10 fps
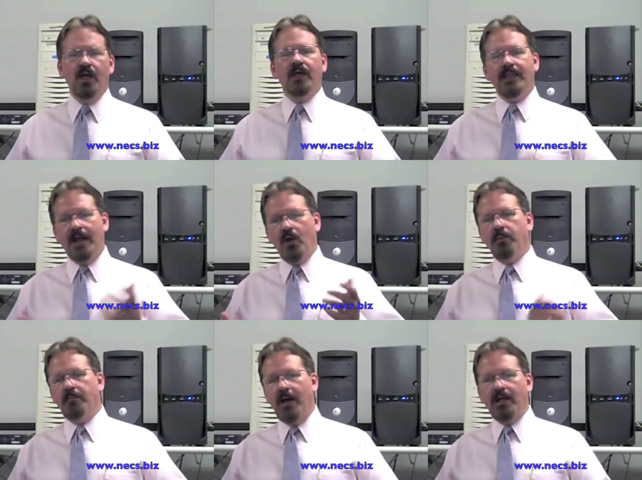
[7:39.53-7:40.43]
and that'll
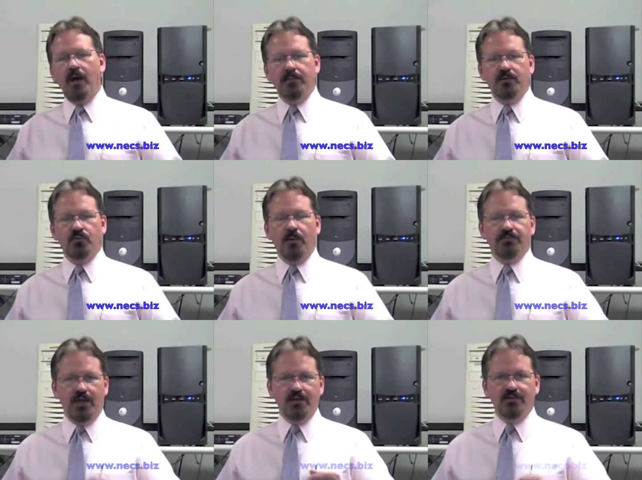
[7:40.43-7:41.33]
open my company's
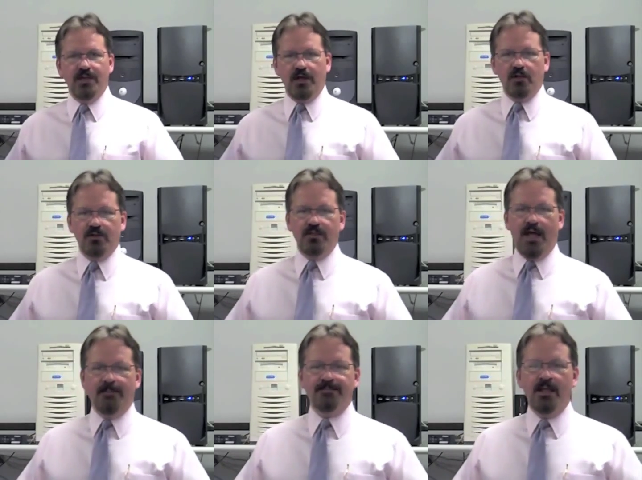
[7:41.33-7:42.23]
website. You can take a look at
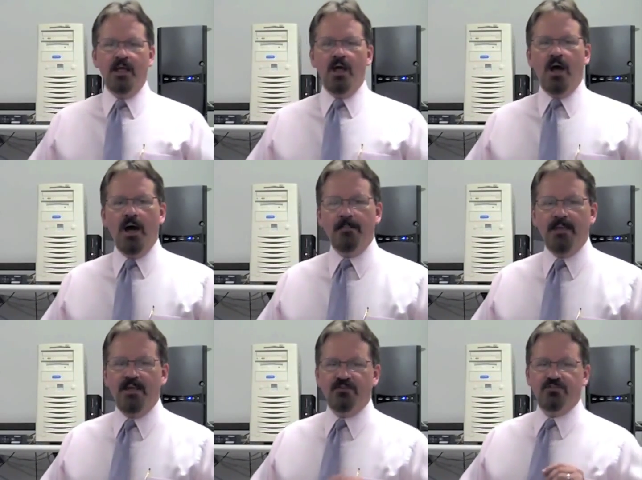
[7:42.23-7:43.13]
that.
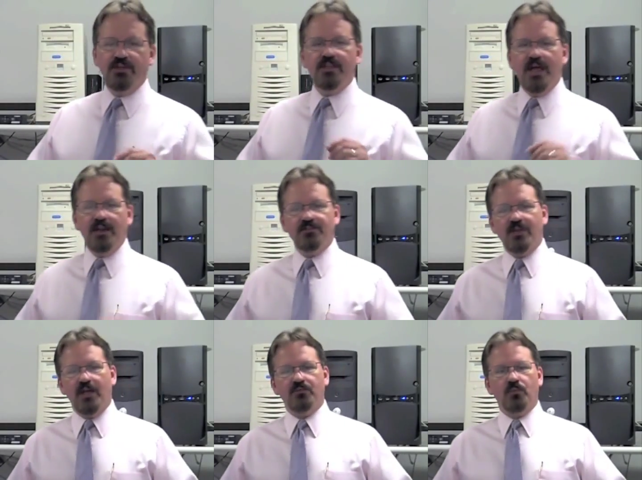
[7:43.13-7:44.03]
If you see the
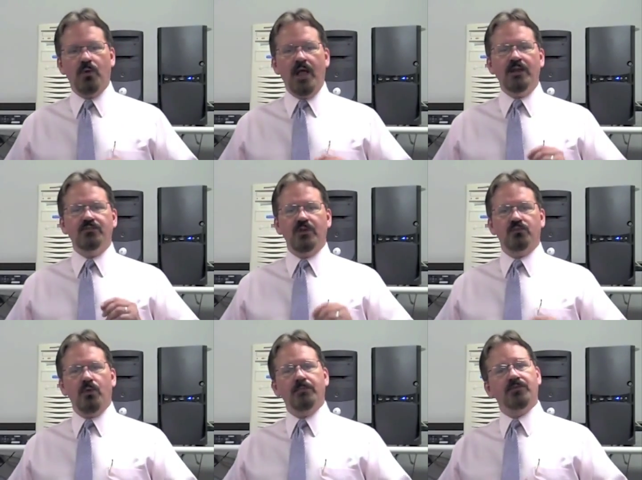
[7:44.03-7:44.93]

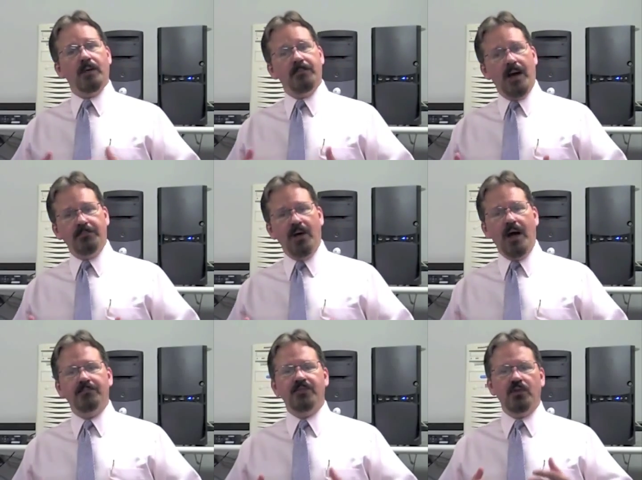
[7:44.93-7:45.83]
NECS website pop
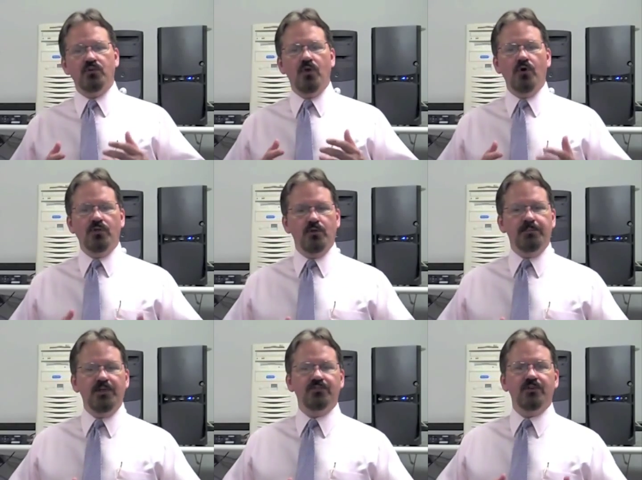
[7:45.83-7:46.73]
up, then you know that your
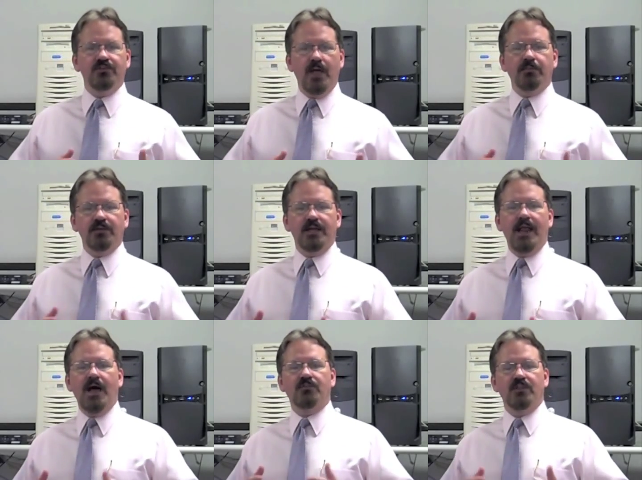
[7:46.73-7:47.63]
PC is able to
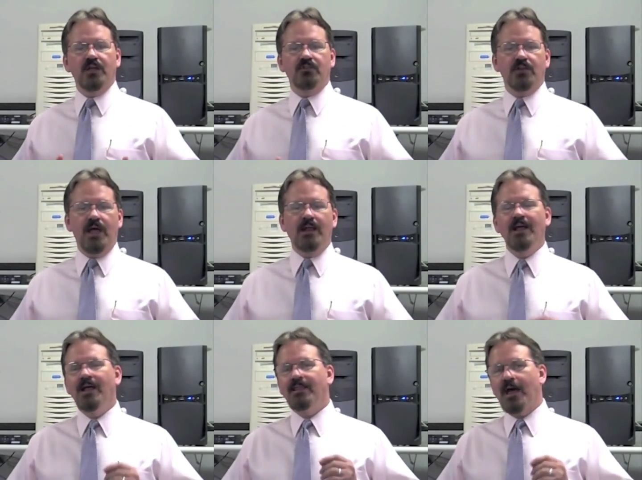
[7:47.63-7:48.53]
get out to the internet.
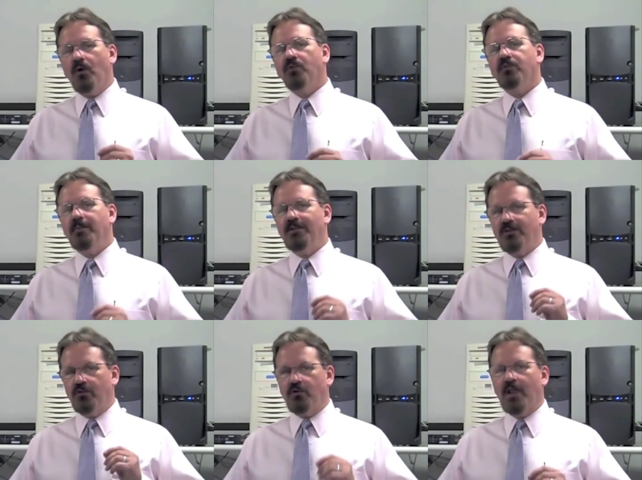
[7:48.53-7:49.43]
That also means
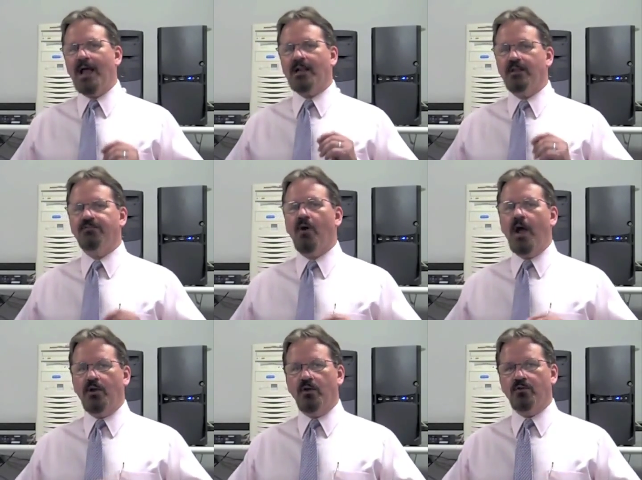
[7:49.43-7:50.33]
that you're likely
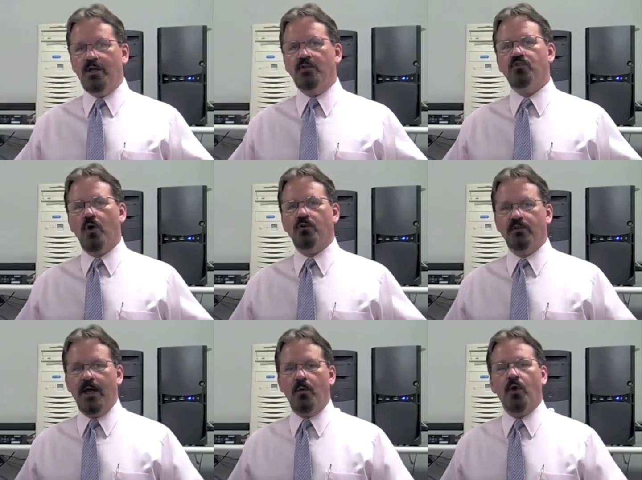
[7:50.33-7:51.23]
fine on your
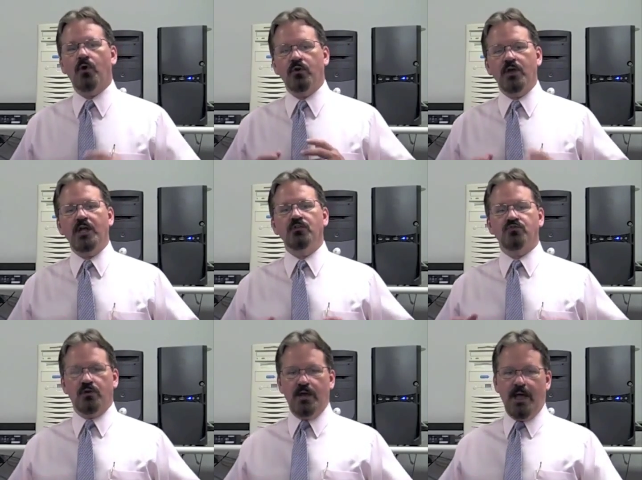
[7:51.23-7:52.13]
internal network or your
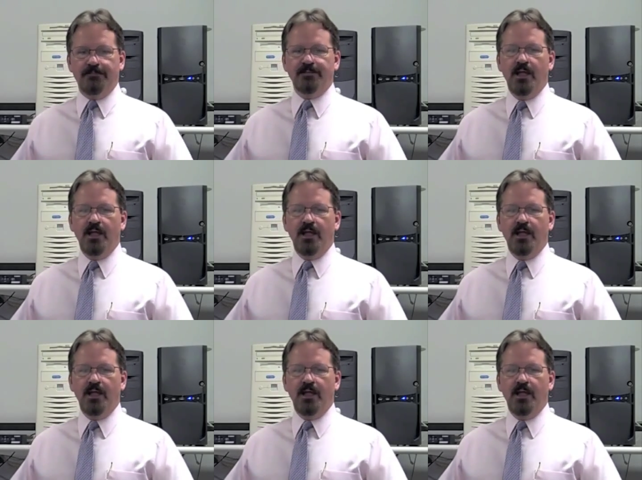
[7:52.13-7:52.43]
intranet.